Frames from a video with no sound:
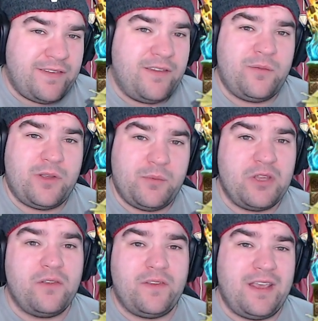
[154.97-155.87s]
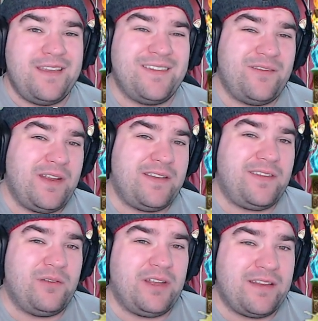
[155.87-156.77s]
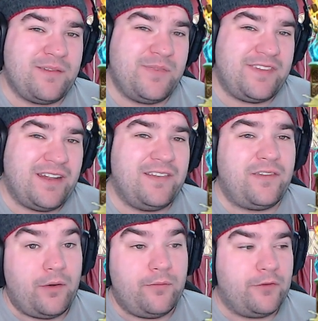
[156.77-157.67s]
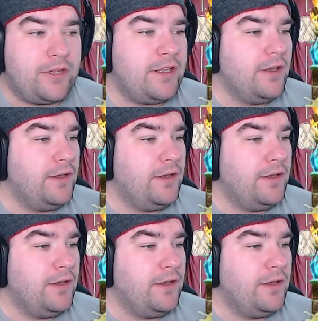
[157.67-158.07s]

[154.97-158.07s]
since we're going to be using his advanced skill to get some stuns, hopefully.